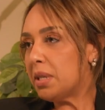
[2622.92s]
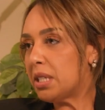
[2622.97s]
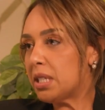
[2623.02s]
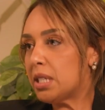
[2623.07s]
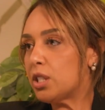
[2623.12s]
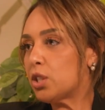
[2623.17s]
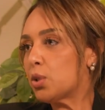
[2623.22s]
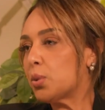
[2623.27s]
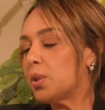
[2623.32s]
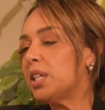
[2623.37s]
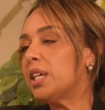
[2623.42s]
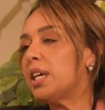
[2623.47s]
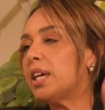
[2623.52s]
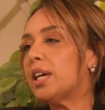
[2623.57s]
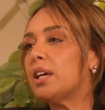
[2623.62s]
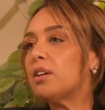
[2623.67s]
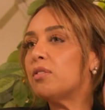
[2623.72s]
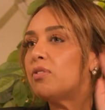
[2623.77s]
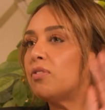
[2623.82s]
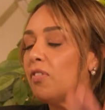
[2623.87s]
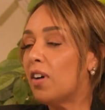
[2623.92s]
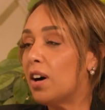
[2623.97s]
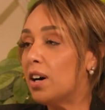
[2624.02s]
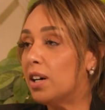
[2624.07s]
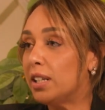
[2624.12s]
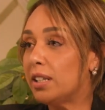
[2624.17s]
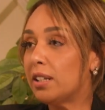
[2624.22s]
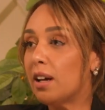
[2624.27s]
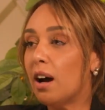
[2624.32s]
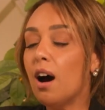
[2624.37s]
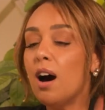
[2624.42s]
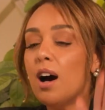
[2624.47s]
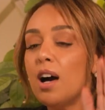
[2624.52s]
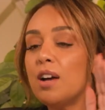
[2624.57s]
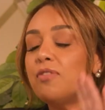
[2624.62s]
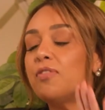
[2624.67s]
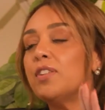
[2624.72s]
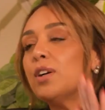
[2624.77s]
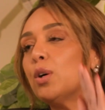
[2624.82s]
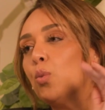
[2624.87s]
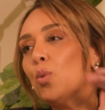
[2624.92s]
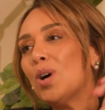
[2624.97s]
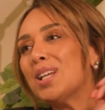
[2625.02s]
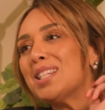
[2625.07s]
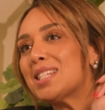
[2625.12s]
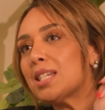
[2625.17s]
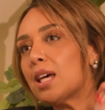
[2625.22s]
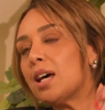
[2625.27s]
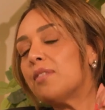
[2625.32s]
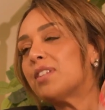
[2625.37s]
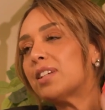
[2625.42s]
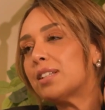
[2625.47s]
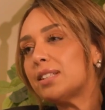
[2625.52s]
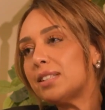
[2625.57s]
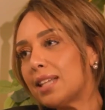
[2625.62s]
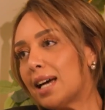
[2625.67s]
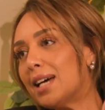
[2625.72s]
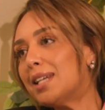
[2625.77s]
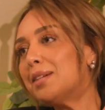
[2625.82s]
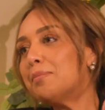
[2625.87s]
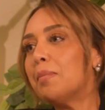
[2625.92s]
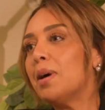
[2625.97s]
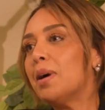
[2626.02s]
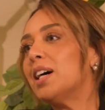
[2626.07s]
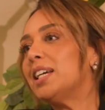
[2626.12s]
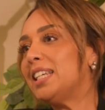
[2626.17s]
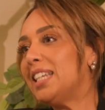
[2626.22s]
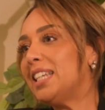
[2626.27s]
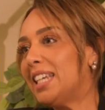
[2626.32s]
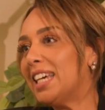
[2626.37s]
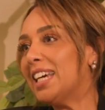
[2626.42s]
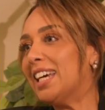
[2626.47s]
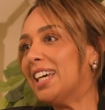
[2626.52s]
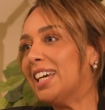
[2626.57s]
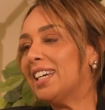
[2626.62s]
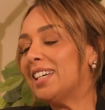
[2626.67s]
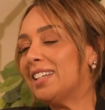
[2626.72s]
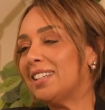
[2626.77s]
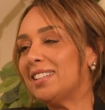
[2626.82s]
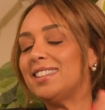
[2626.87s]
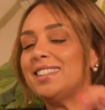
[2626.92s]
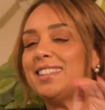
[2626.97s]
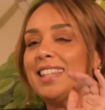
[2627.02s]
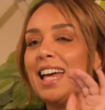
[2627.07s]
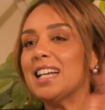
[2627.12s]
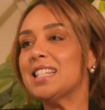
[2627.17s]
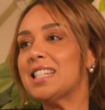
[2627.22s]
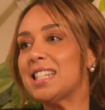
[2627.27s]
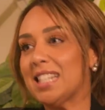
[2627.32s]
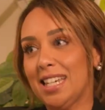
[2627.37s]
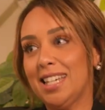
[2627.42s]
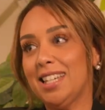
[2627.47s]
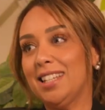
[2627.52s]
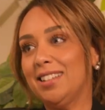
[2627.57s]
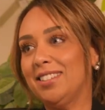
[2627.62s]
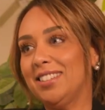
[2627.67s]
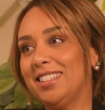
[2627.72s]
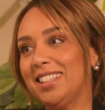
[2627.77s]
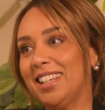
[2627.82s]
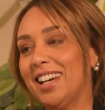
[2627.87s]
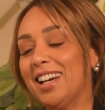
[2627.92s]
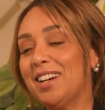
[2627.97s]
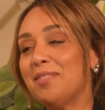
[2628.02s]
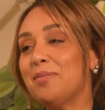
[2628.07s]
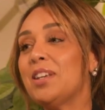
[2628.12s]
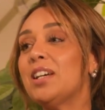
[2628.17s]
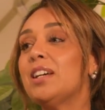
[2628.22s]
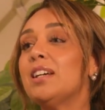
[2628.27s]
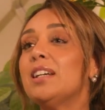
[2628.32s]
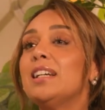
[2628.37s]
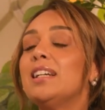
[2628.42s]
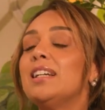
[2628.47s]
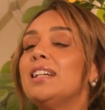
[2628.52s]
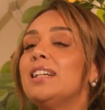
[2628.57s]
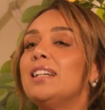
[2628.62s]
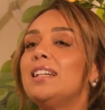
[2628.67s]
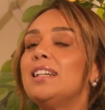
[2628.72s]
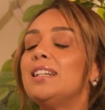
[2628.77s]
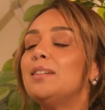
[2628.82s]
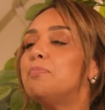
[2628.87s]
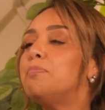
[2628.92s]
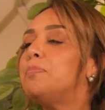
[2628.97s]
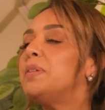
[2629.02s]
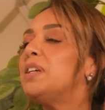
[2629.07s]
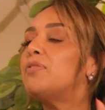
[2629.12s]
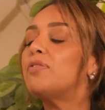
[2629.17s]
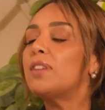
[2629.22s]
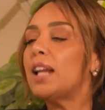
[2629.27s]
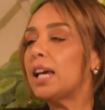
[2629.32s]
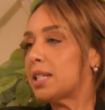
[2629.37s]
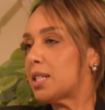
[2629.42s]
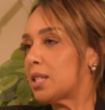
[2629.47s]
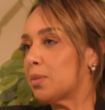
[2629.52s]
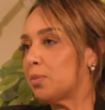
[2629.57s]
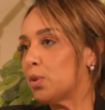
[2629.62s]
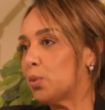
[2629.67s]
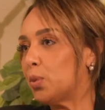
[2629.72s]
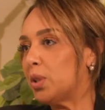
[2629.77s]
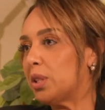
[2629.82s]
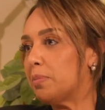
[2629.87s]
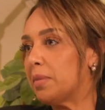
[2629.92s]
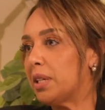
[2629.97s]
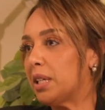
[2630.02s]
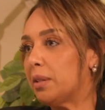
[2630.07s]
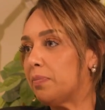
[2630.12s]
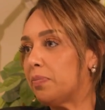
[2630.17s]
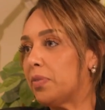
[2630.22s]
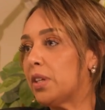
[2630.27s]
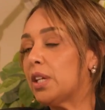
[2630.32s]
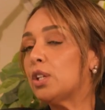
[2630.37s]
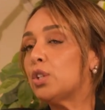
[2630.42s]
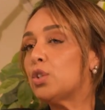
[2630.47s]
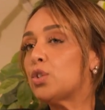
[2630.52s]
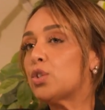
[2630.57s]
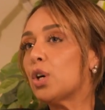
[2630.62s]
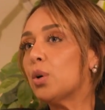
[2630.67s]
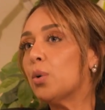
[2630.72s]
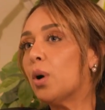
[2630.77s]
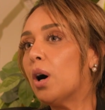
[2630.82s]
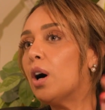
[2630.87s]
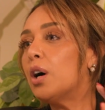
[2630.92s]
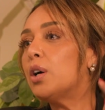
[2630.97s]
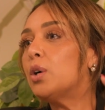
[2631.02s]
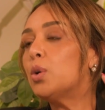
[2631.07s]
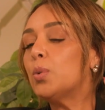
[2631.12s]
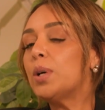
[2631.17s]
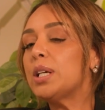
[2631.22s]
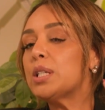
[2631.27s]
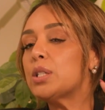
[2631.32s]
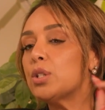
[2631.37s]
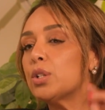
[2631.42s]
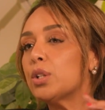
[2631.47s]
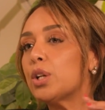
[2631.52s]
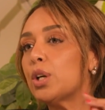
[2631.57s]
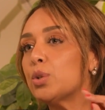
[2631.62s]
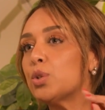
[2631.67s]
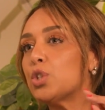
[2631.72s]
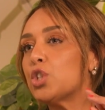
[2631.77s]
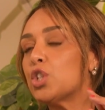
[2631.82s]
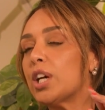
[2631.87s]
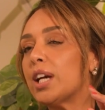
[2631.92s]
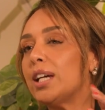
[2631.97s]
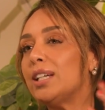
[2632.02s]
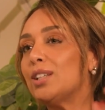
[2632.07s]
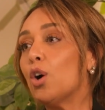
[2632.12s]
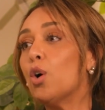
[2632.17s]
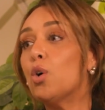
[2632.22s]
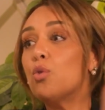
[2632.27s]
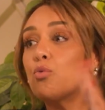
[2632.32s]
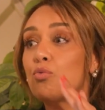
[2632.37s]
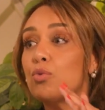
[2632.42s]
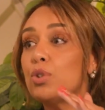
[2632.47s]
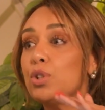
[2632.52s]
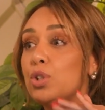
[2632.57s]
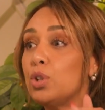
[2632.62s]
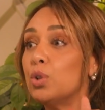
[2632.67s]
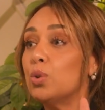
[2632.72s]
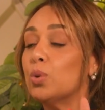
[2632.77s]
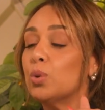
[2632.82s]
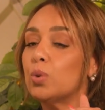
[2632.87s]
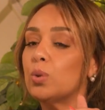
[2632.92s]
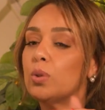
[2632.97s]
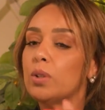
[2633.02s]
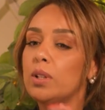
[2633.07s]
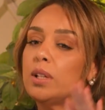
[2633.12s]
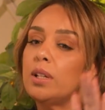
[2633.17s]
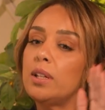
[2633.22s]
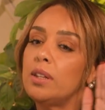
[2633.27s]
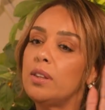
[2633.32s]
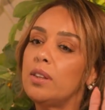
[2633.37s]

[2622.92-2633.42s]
committed to a year, fine. I feel once I've done my year, that's it. Yeah. Be flexible with me. So I always negotiate on renewal